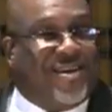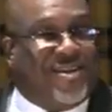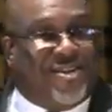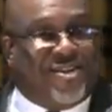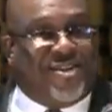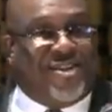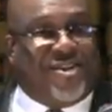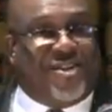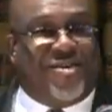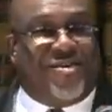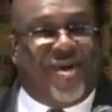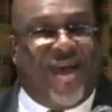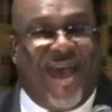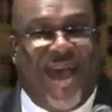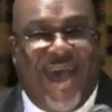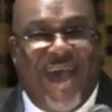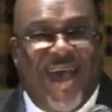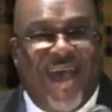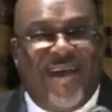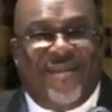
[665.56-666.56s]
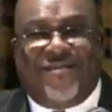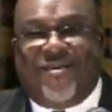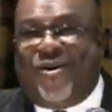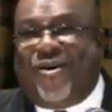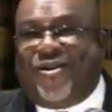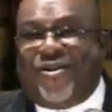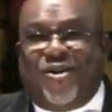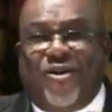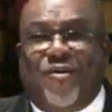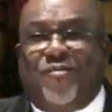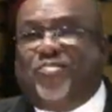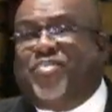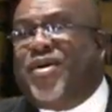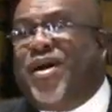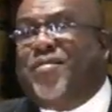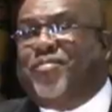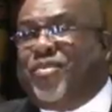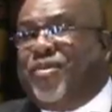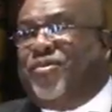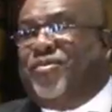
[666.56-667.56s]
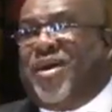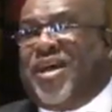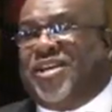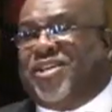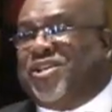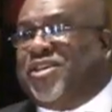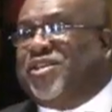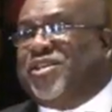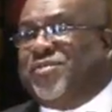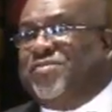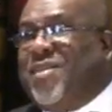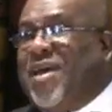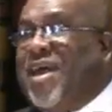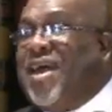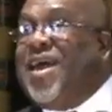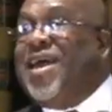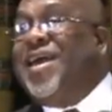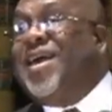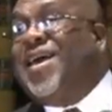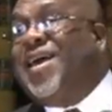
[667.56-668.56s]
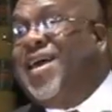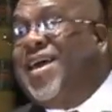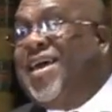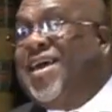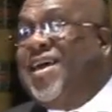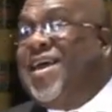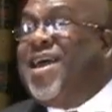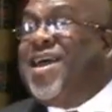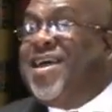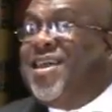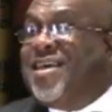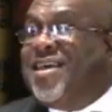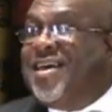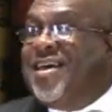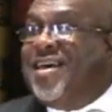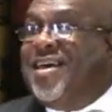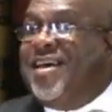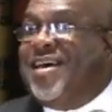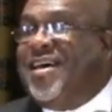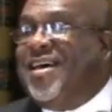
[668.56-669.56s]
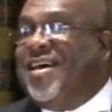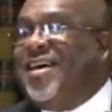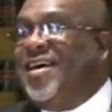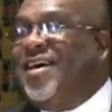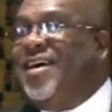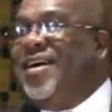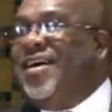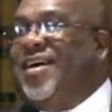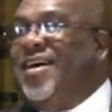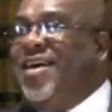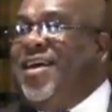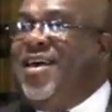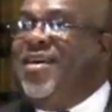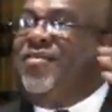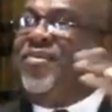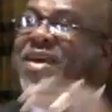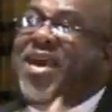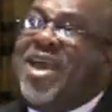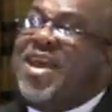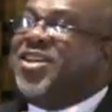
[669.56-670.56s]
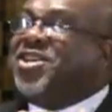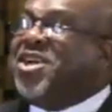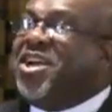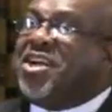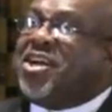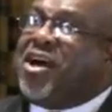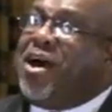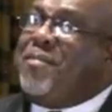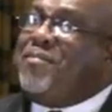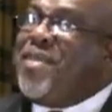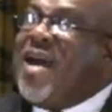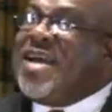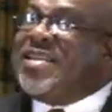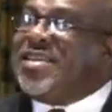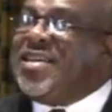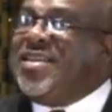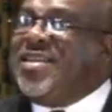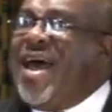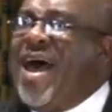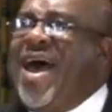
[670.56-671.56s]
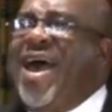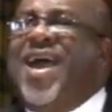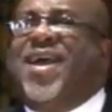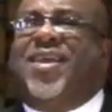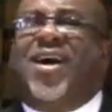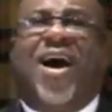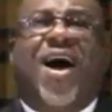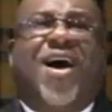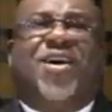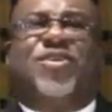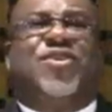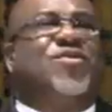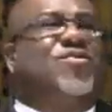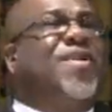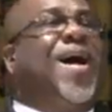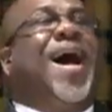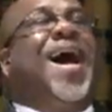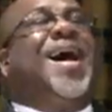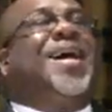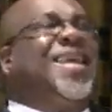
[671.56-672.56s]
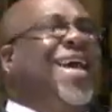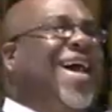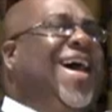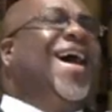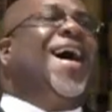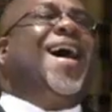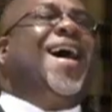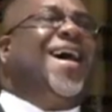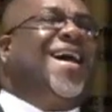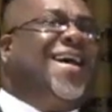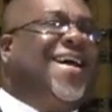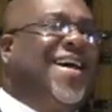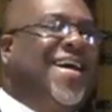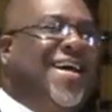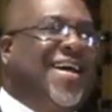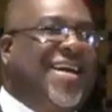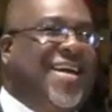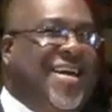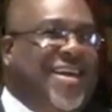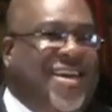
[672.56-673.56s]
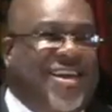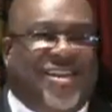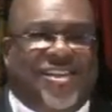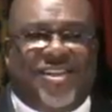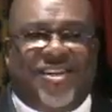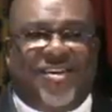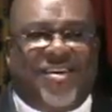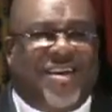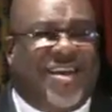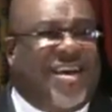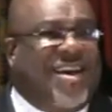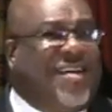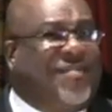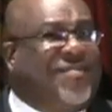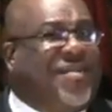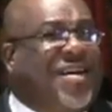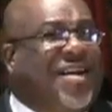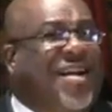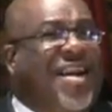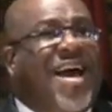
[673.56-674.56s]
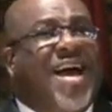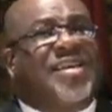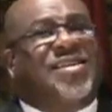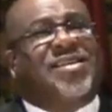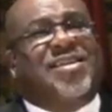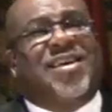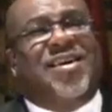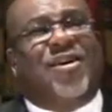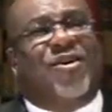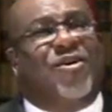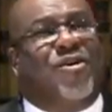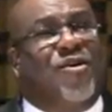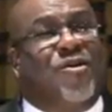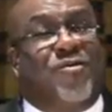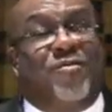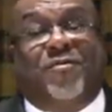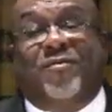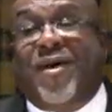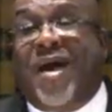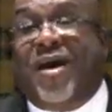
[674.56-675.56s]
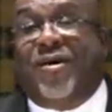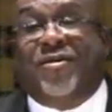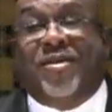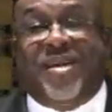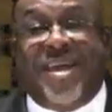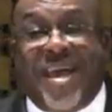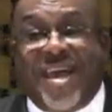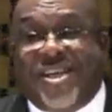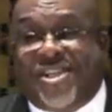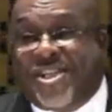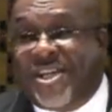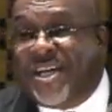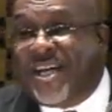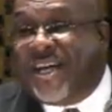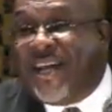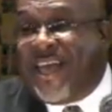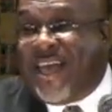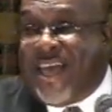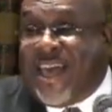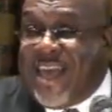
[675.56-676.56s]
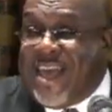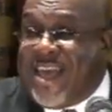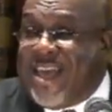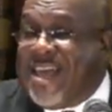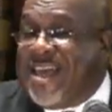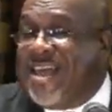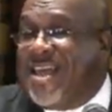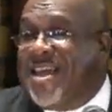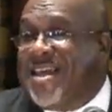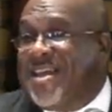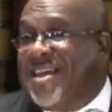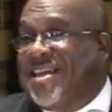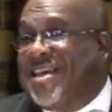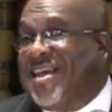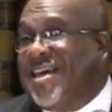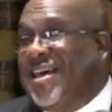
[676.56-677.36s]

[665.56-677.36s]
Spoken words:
Do you have all your preparations made? If he should come back tonight, are you ready? Is your everlasting home foundation laid?